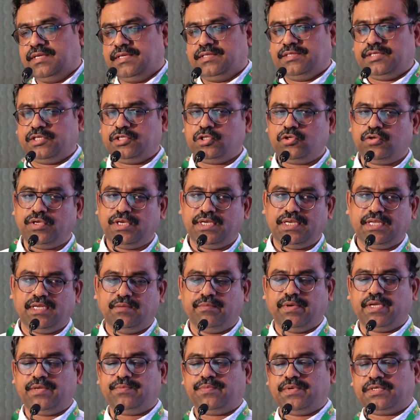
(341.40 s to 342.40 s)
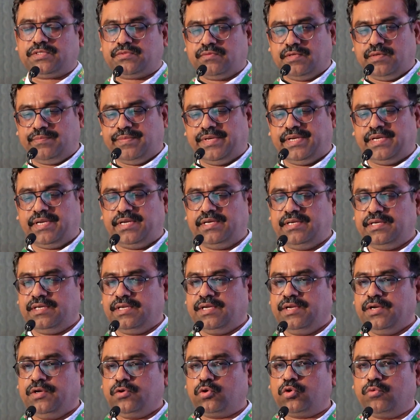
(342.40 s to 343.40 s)
jejunal-ileal bypass will be done
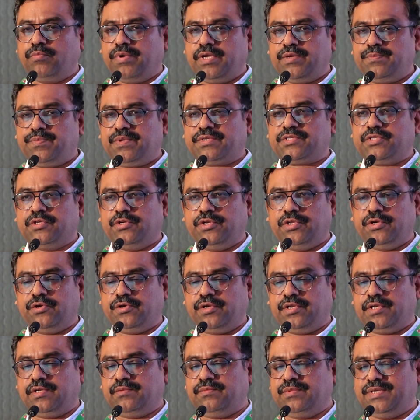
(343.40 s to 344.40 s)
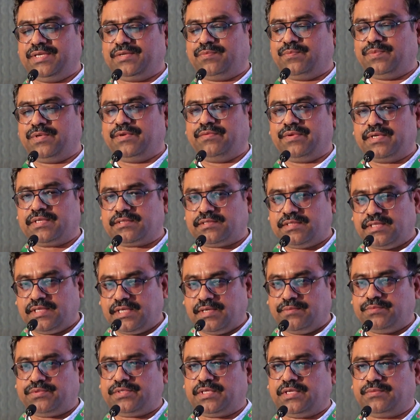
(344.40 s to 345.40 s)
to bypass the duodenum. It prevents the
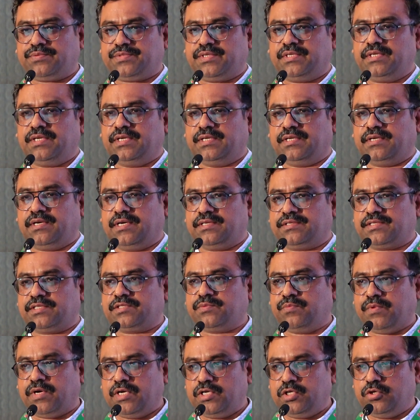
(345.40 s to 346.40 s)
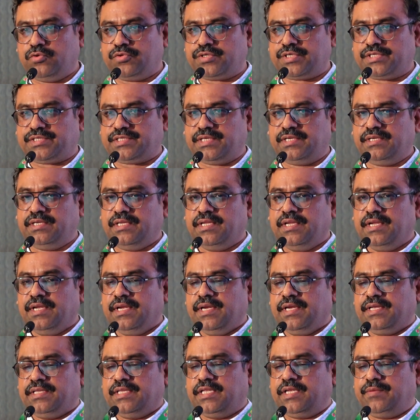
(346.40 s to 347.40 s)
absorption and causes malnutrition.
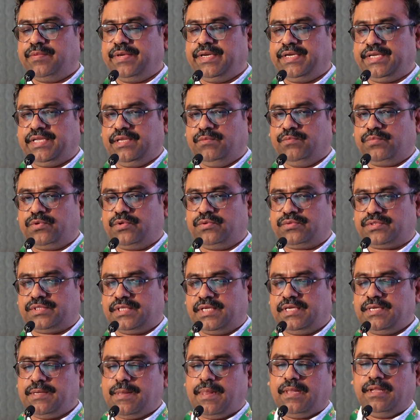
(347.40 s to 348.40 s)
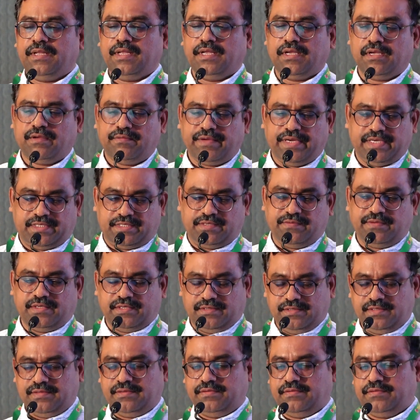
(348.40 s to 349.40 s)
That way it improves the
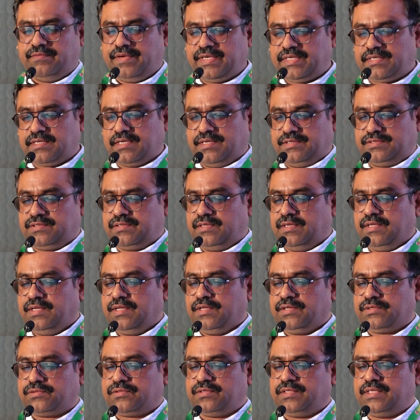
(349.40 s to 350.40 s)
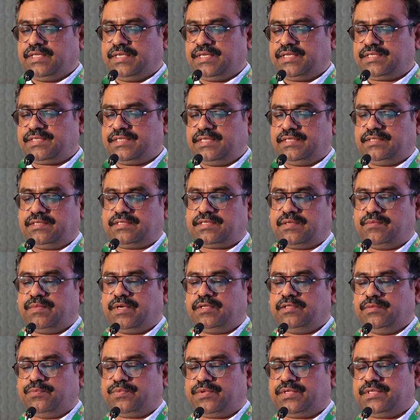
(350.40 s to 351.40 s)
weight loss. So some
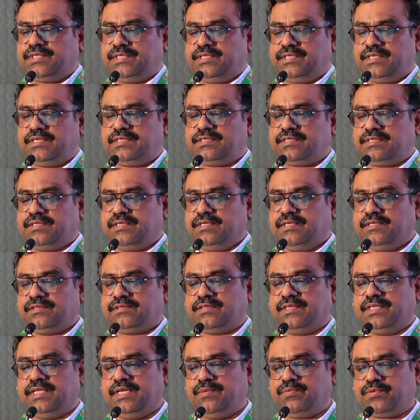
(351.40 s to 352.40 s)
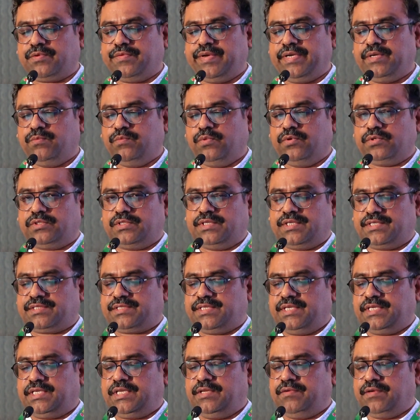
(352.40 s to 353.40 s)
of the procedures, so they provide both
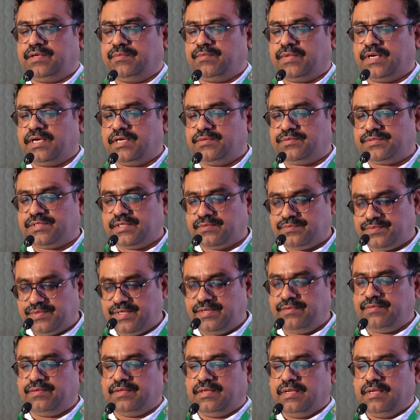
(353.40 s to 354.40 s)
restrictive and malabsorptive.